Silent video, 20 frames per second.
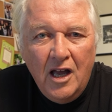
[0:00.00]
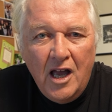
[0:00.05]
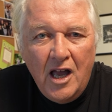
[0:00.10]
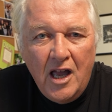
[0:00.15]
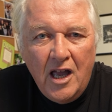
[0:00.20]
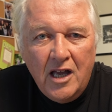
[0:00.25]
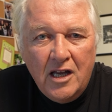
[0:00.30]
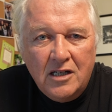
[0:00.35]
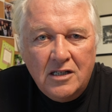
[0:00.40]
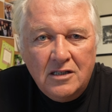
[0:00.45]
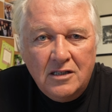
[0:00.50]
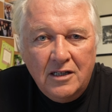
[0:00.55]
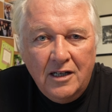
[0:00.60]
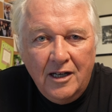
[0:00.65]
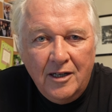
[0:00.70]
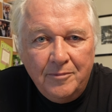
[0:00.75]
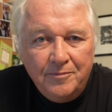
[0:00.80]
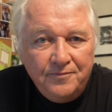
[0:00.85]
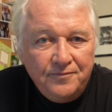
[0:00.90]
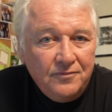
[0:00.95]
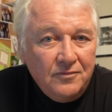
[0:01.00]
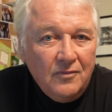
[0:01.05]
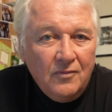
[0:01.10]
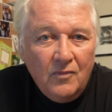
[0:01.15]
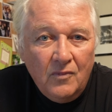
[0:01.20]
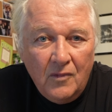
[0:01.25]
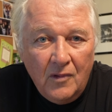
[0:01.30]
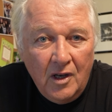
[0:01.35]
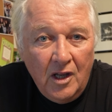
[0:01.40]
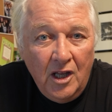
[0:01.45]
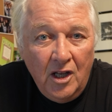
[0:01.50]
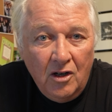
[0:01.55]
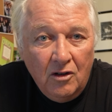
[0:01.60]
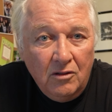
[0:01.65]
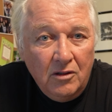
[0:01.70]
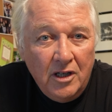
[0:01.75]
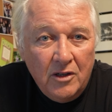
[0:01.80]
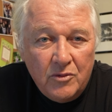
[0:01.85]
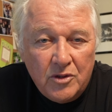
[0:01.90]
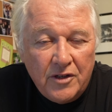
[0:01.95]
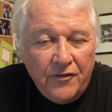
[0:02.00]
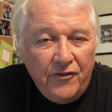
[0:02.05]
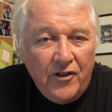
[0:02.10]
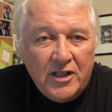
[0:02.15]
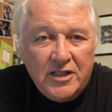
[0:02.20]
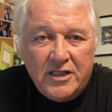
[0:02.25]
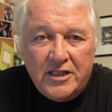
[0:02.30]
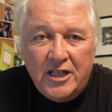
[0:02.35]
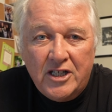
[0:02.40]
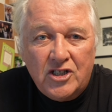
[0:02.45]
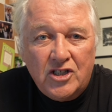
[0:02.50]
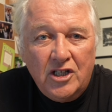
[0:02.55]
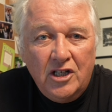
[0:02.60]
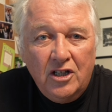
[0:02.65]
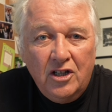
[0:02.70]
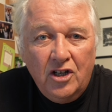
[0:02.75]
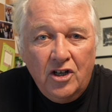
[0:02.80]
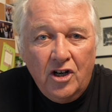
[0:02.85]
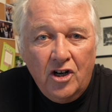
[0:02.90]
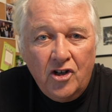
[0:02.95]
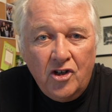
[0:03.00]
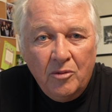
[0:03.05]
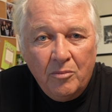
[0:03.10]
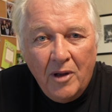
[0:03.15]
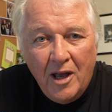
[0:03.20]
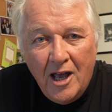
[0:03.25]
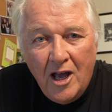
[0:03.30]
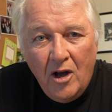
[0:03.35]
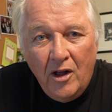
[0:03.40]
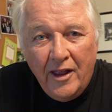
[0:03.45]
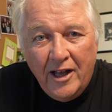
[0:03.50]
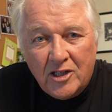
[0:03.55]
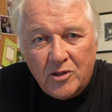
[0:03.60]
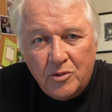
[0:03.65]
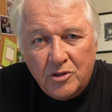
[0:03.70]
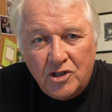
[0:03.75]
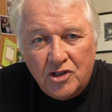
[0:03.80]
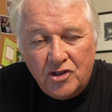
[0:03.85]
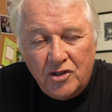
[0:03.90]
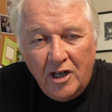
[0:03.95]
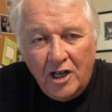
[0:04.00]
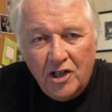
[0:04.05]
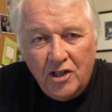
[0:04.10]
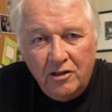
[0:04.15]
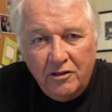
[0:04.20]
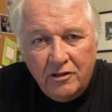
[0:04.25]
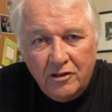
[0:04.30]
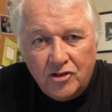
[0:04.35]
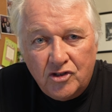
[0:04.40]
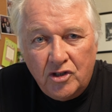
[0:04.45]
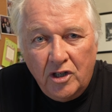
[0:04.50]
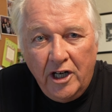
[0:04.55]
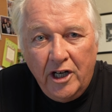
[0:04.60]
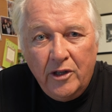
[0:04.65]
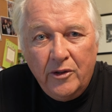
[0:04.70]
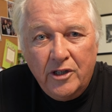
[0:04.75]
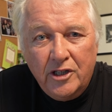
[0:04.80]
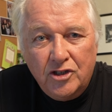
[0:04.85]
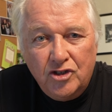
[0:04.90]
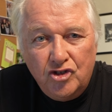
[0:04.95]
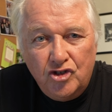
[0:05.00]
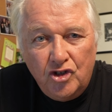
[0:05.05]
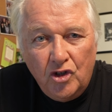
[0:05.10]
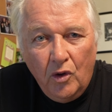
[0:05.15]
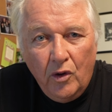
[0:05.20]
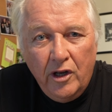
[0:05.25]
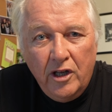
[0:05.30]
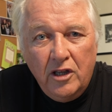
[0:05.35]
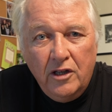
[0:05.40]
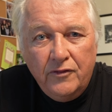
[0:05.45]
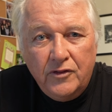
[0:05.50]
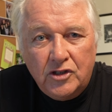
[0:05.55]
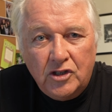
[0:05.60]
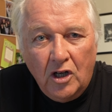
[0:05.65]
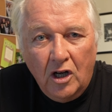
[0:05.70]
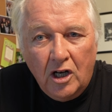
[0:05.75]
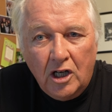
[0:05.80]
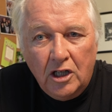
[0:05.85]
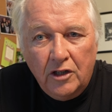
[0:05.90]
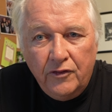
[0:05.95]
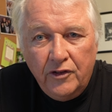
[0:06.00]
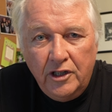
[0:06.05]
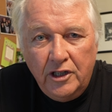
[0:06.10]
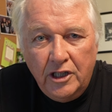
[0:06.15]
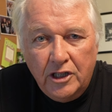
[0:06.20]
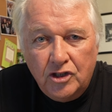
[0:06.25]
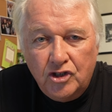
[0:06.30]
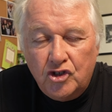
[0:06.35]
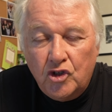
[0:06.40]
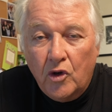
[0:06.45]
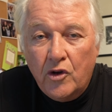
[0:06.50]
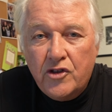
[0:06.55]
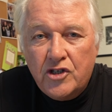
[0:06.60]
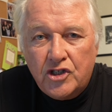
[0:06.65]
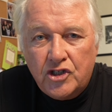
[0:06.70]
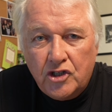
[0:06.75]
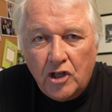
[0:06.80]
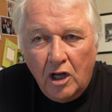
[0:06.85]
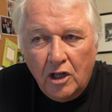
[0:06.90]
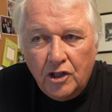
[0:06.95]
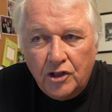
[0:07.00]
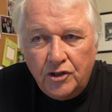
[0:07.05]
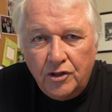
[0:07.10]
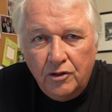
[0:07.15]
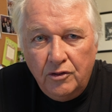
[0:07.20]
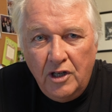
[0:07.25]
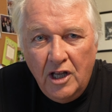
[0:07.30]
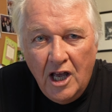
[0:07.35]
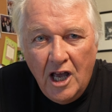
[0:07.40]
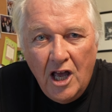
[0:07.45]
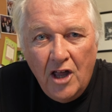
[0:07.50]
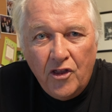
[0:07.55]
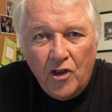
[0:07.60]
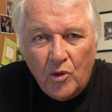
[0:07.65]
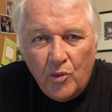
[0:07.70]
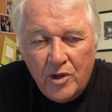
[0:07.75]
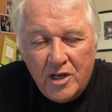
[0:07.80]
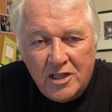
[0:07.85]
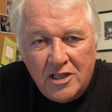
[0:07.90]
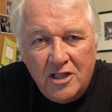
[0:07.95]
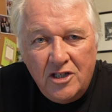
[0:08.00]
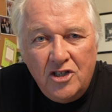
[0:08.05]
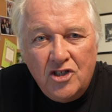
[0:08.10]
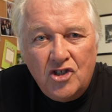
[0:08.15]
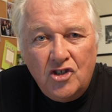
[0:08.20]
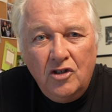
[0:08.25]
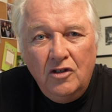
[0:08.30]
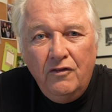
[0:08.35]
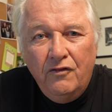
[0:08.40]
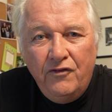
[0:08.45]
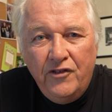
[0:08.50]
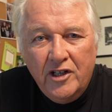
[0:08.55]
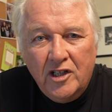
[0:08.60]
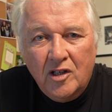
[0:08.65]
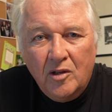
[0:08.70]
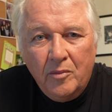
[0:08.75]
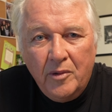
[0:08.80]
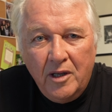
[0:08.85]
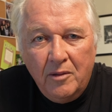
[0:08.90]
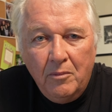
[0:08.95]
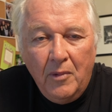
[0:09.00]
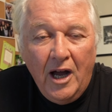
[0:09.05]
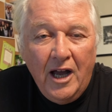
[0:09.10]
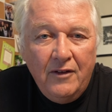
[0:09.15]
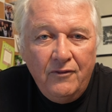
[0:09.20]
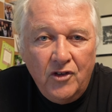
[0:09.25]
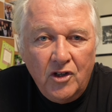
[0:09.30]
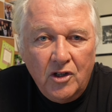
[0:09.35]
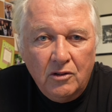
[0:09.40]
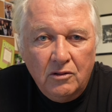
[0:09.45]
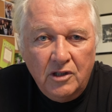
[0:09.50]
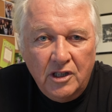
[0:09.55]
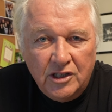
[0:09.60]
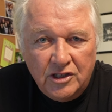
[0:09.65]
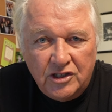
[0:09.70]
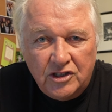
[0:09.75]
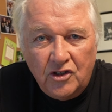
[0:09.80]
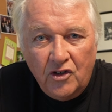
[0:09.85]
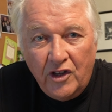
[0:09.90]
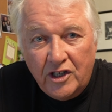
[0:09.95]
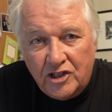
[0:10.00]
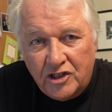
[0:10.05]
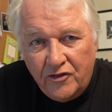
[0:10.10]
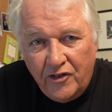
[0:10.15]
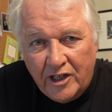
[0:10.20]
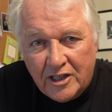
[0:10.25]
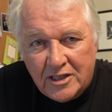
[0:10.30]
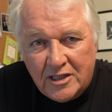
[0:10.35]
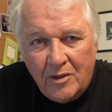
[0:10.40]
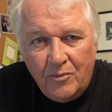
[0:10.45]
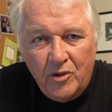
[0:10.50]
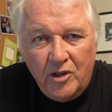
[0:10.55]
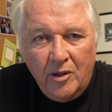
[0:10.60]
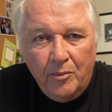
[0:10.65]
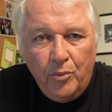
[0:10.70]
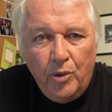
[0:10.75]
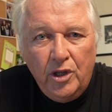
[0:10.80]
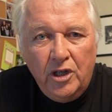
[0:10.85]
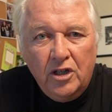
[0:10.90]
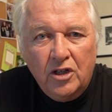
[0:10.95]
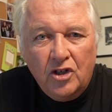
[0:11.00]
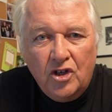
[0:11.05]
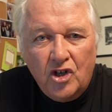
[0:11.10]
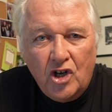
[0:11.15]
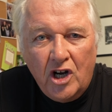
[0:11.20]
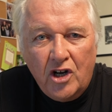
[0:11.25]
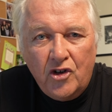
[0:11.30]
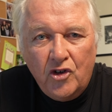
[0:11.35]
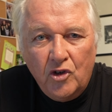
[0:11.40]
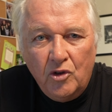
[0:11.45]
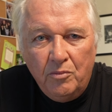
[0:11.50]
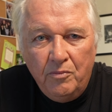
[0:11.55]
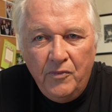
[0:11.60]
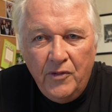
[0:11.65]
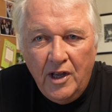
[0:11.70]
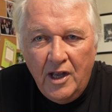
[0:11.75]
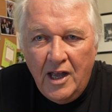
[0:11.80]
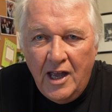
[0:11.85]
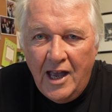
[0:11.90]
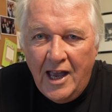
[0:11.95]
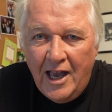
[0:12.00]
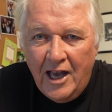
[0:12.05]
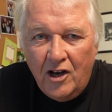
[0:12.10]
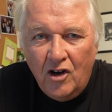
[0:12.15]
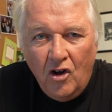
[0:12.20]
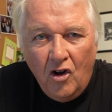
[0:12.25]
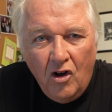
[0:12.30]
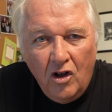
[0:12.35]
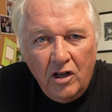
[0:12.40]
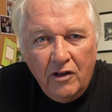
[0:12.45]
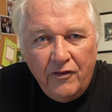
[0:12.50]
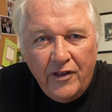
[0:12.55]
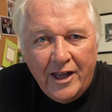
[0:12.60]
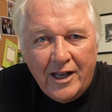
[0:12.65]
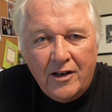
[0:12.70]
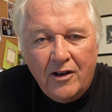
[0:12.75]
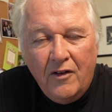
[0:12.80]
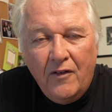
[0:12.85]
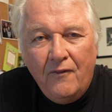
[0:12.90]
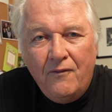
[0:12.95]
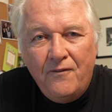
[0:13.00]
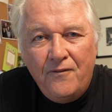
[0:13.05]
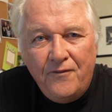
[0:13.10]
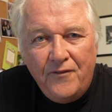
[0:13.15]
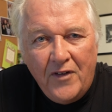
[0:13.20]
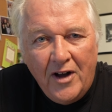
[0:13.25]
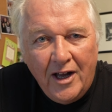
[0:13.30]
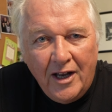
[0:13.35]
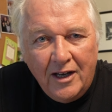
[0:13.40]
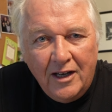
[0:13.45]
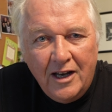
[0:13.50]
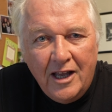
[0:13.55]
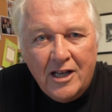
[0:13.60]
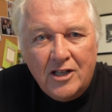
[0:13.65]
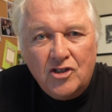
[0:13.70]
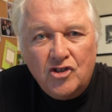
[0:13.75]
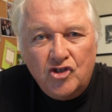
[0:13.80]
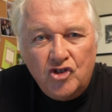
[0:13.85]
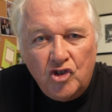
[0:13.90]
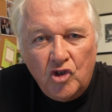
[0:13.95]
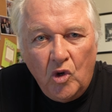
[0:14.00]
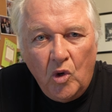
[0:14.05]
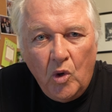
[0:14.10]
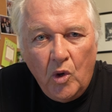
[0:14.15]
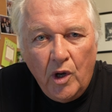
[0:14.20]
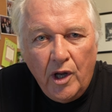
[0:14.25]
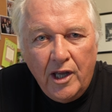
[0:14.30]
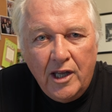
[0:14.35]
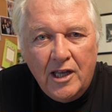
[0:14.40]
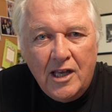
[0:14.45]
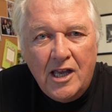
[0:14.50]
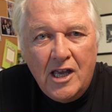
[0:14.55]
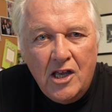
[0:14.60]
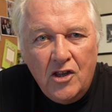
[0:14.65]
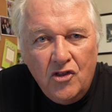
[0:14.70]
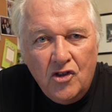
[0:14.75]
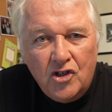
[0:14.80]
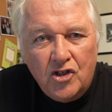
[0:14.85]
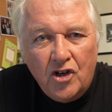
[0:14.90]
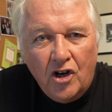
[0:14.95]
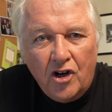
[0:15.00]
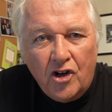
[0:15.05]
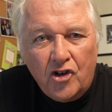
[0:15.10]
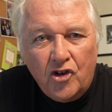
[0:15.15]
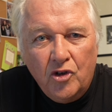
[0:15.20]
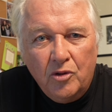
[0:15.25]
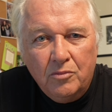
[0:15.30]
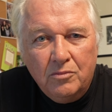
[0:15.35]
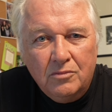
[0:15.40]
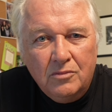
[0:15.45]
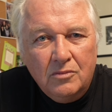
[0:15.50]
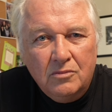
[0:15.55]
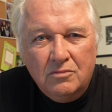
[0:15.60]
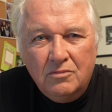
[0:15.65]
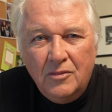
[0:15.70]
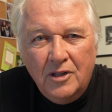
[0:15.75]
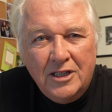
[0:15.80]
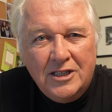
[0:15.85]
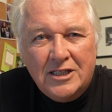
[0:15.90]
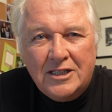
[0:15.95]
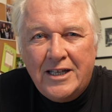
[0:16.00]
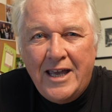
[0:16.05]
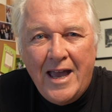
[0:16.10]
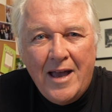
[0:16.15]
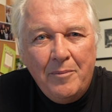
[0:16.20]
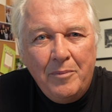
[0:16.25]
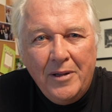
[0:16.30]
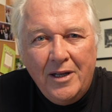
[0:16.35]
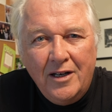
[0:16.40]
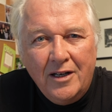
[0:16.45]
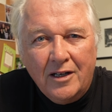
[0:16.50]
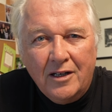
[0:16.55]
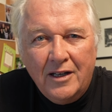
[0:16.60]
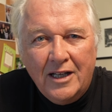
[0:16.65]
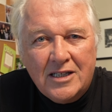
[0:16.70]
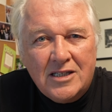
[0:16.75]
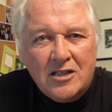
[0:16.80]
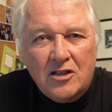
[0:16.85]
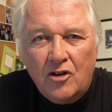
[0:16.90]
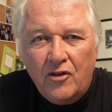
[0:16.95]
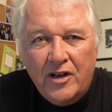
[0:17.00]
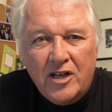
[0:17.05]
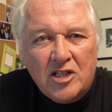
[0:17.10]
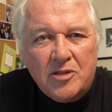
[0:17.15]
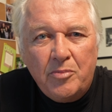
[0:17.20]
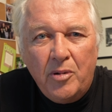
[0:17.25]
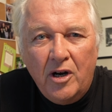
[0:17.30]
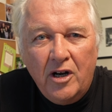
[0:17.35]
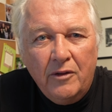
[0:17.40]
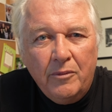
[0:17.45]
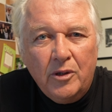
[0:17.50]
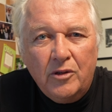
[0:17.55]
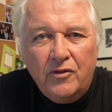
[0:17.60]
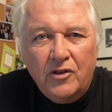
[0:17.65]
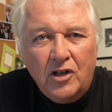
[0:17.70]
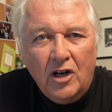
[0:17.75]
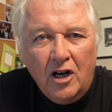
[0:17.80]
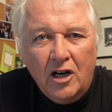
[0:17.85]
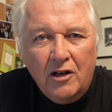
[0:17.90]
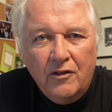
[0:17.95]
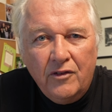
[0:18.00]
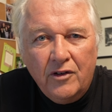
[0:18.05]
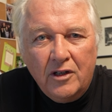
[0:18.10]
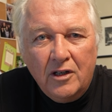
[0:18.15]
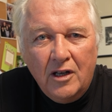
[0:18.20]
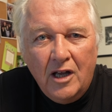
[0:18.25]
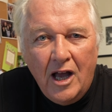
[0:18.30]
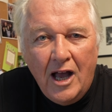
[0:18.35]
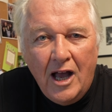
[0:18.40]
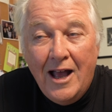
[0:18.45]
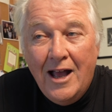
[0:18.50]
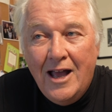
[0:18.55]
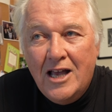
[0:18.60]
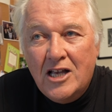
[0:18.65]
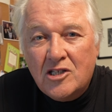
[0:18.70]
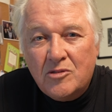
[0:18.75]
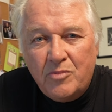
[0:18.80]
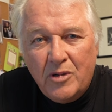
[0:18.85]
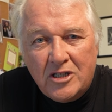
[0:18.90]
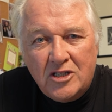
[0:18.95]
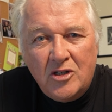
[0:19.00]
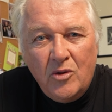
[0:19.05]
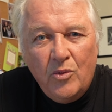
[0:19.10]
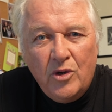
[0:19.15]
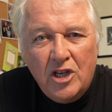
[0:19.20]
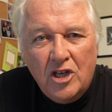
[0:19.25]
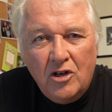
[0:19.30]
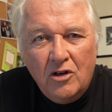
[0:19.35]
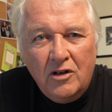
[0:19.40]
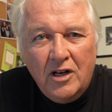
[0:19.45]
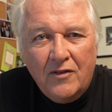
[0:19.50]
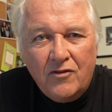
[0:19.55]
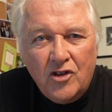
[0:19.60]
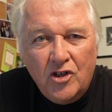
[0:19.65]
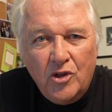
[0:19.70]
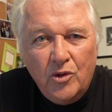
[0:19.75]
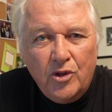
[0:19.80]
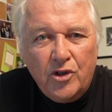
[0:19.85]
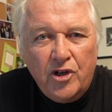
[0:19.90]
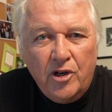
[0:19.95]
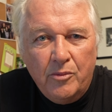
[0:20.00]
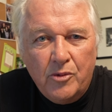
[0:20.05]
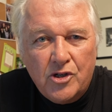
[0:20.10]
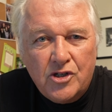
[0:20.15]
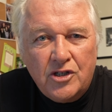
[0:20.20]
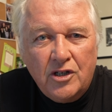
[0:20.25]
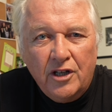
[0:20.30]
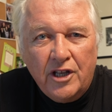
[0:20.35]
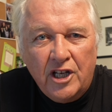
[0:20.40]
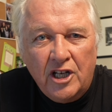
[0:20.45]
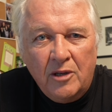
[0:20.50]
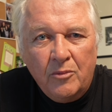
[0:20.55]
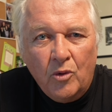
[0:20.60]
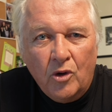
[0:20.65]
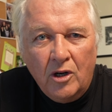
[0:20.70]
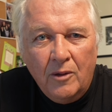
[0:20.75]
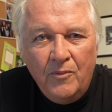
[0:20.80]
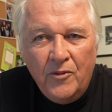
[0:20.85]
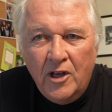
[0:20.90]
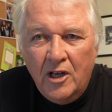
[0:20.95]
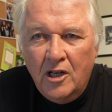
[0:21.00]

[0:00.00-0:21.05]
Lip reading: And, it was a fun session in the darkroom. That's what you're trying to do. You're trying to enjoy the photography, enjoy the solitude. The reason you shoot film, in my view, is so that you've got something to print in the darkroom. And all of that fun and joy in the darkroom, you just can't beat it. That's the greatest part about photography, especially when you don't have to do it commercially anymore.